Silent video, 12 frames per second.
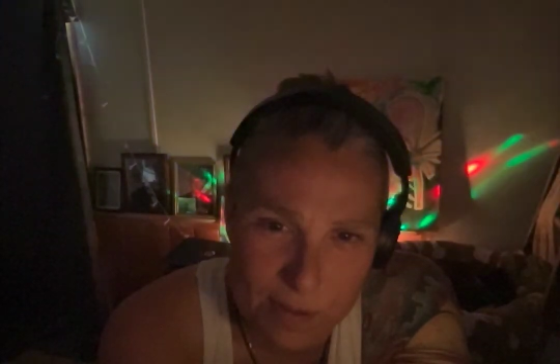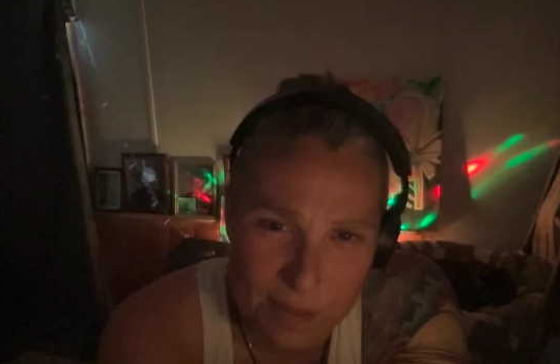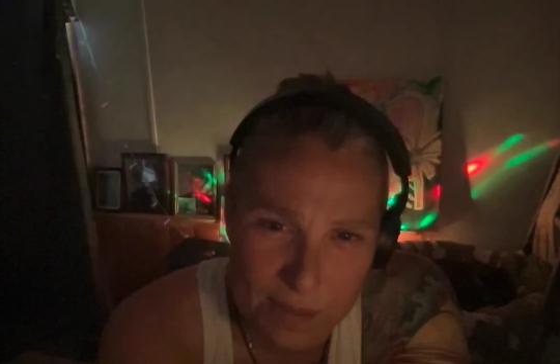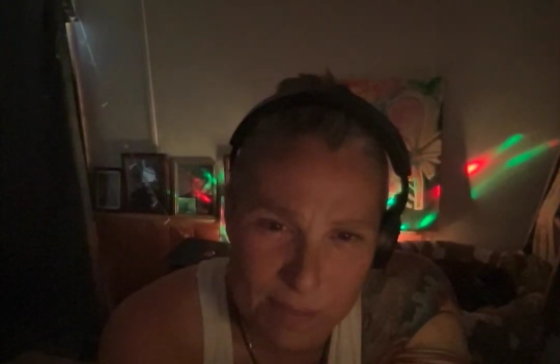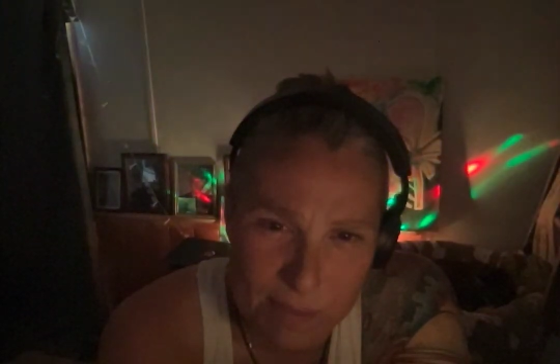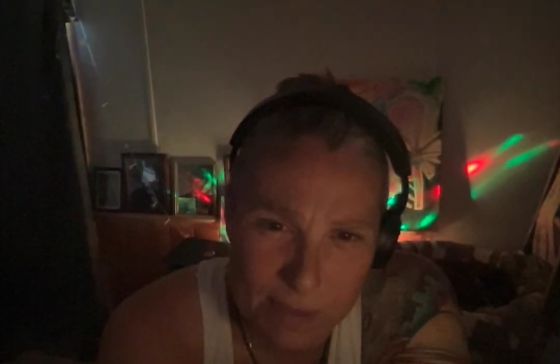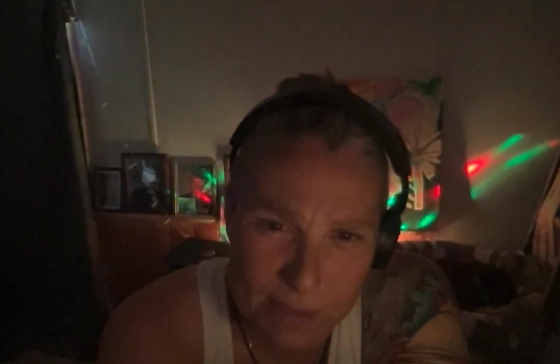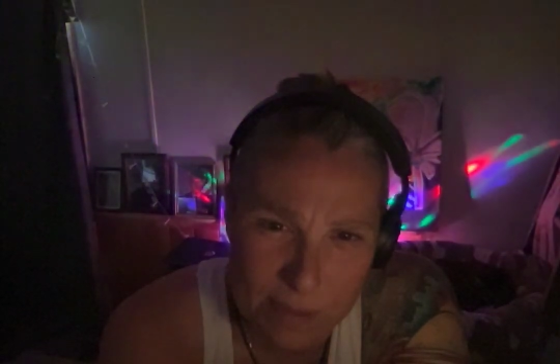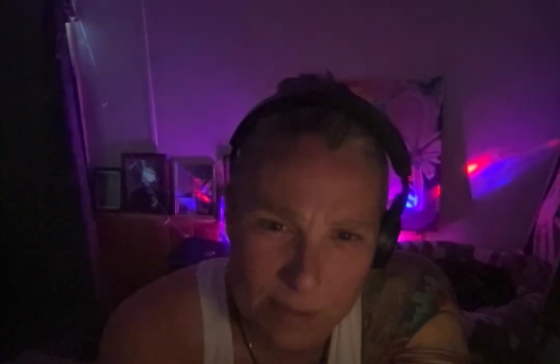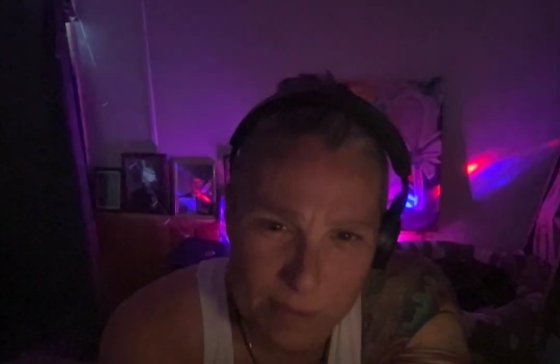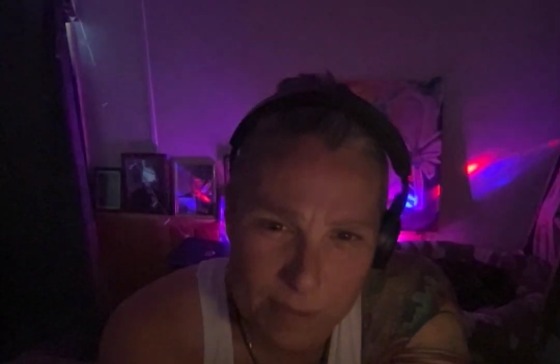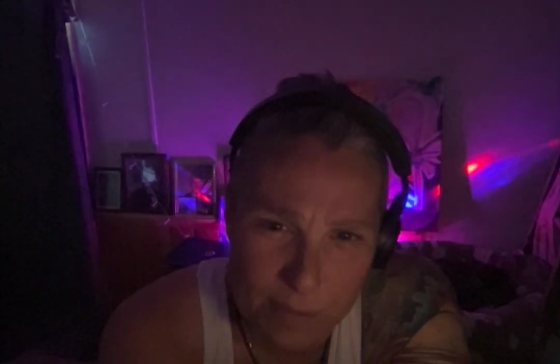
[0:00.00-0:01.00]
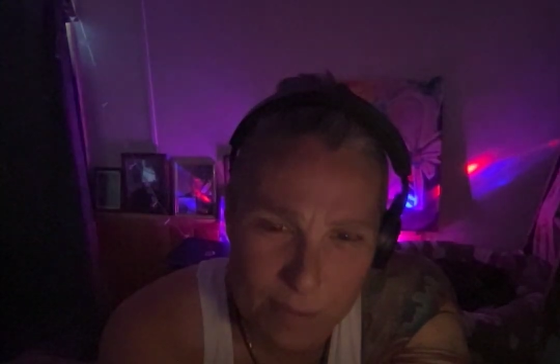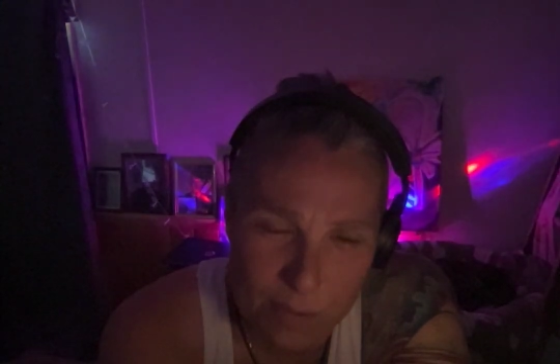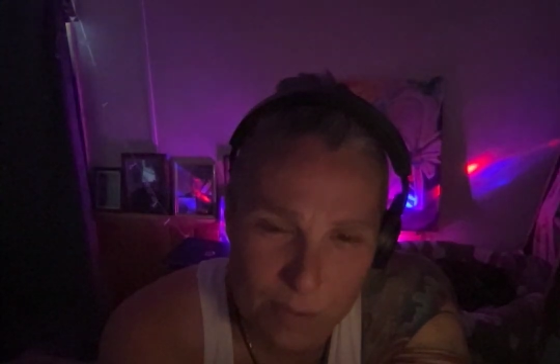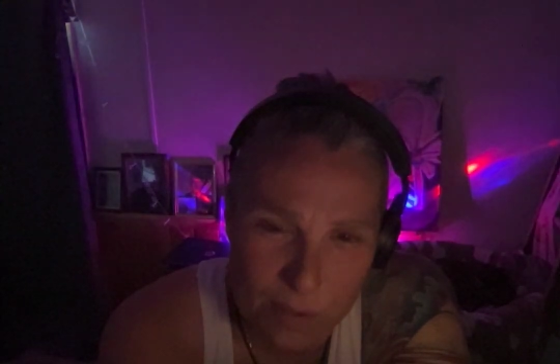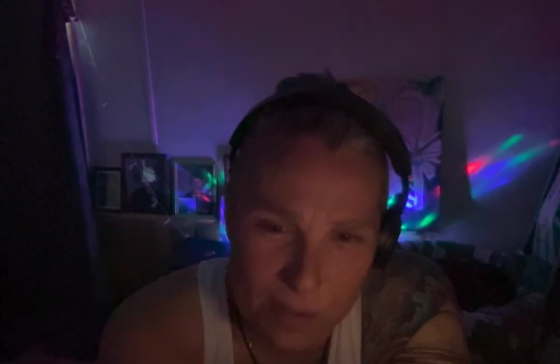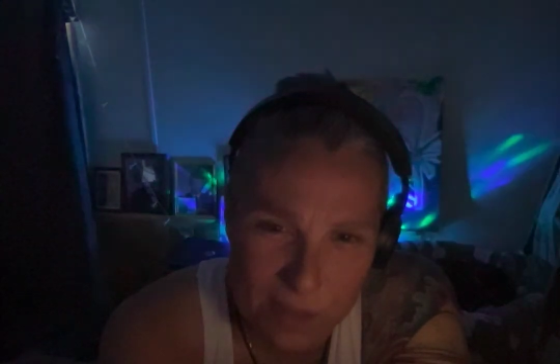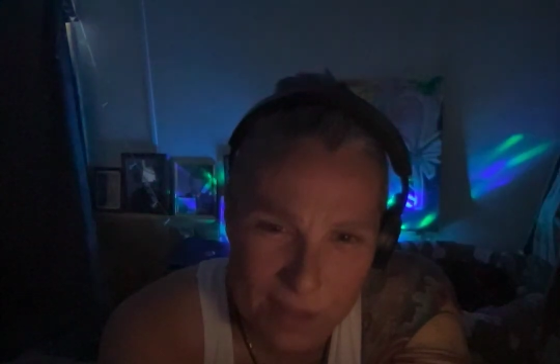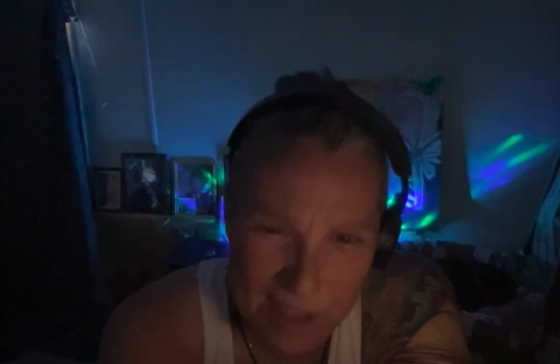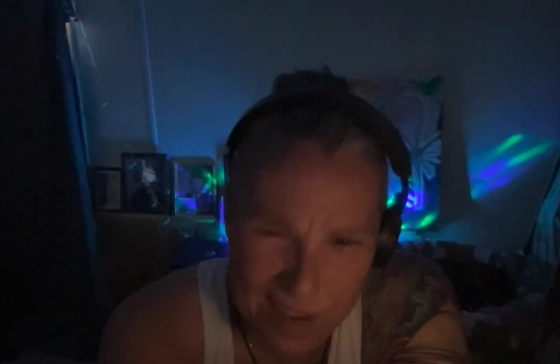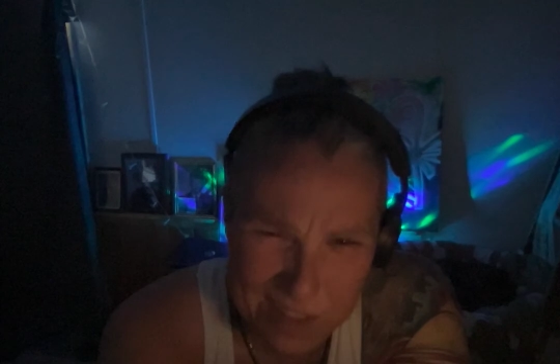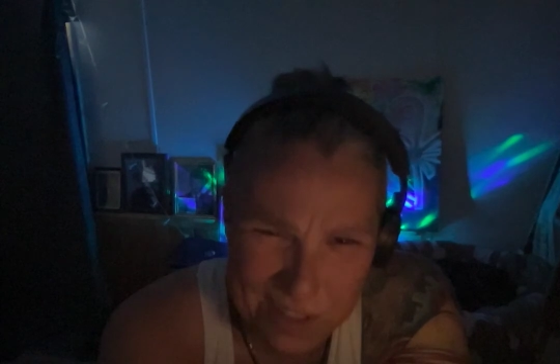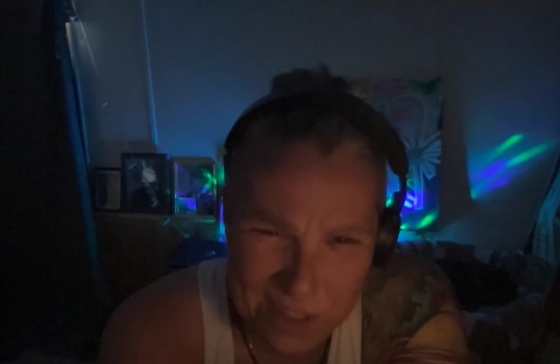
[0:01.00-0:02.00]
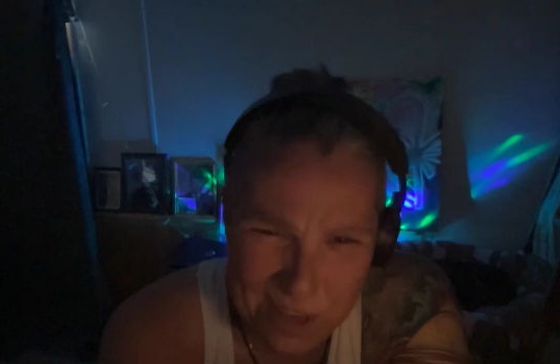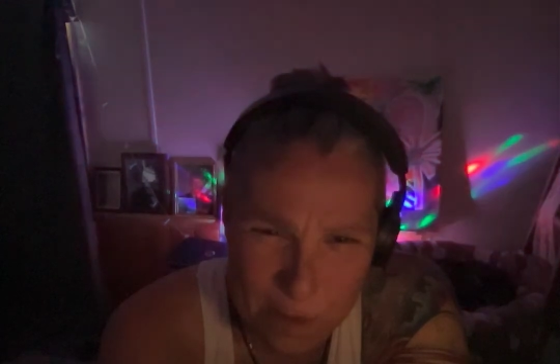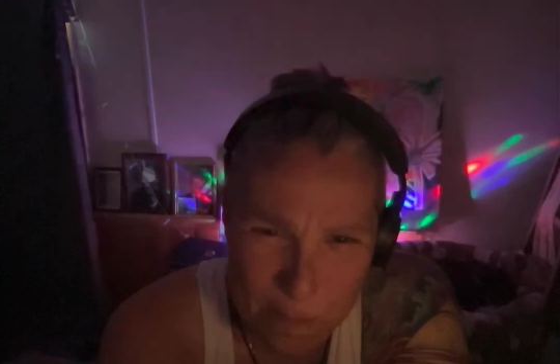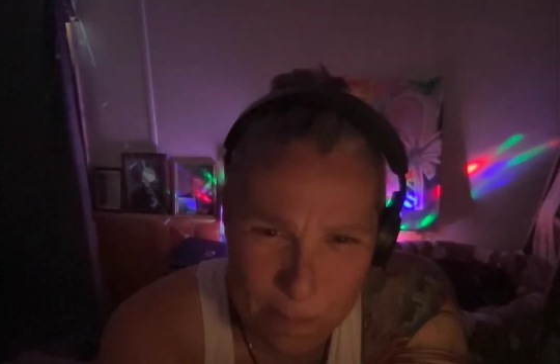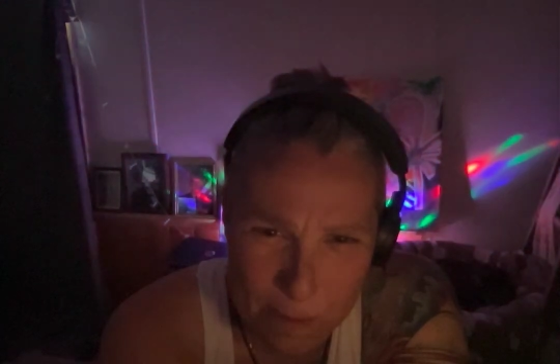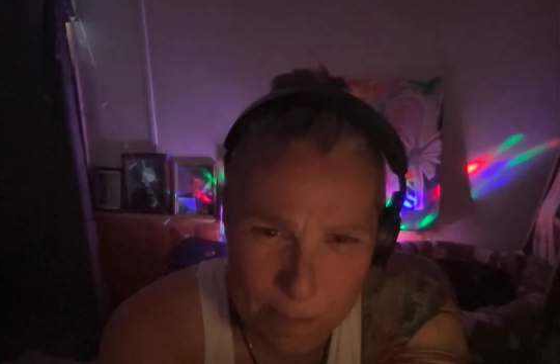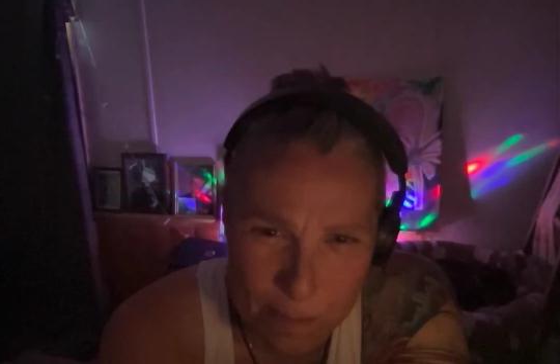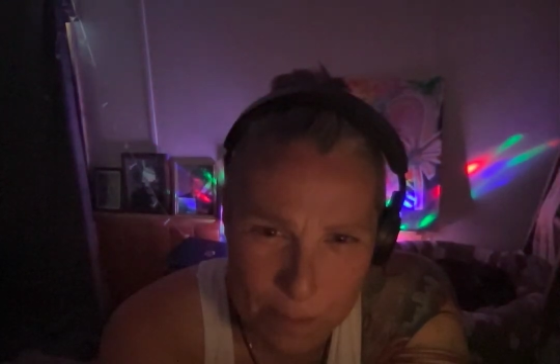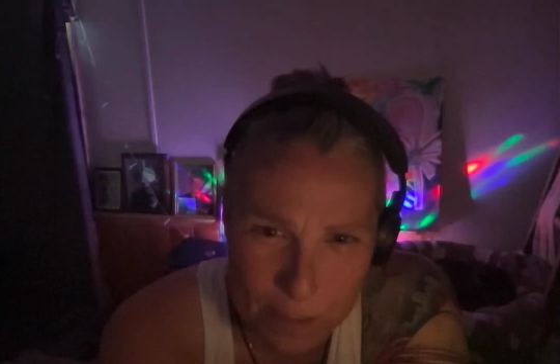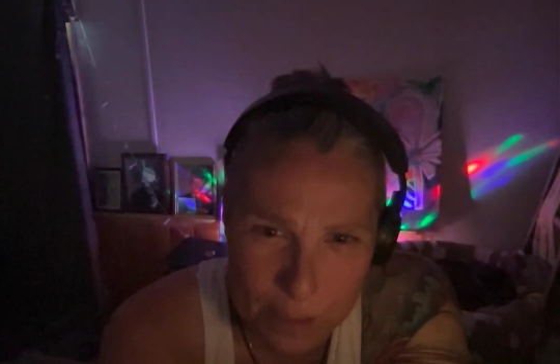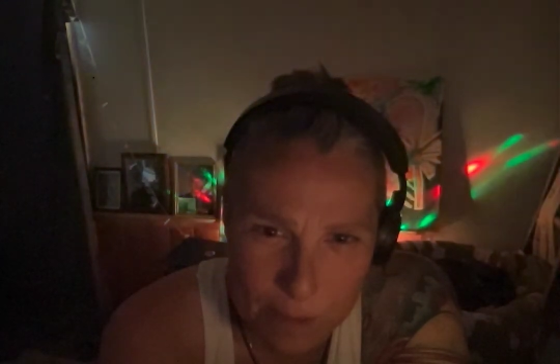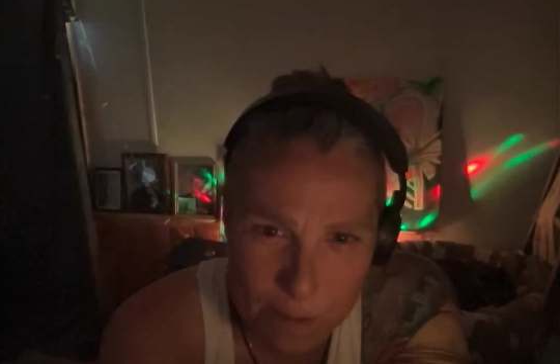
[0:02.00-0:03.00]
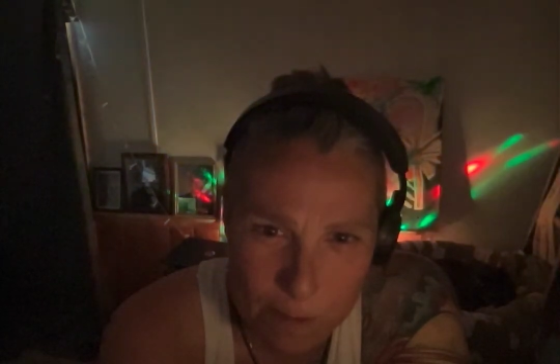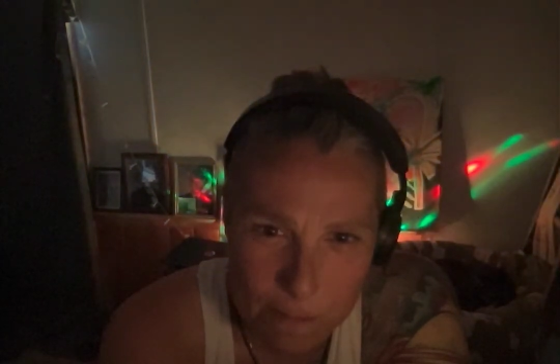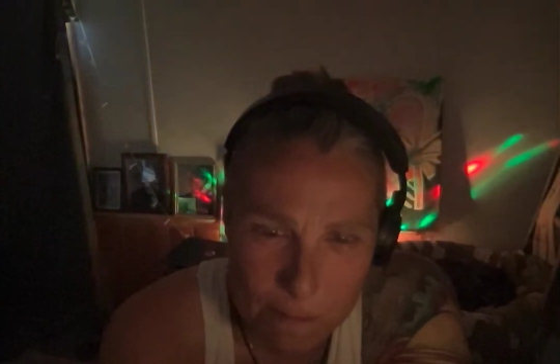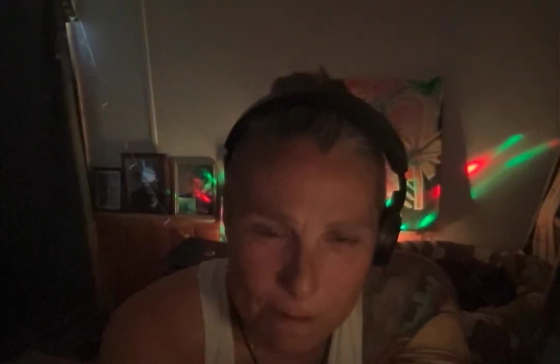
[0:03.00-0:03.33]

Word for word: and be a little bit more willing to actually help people heal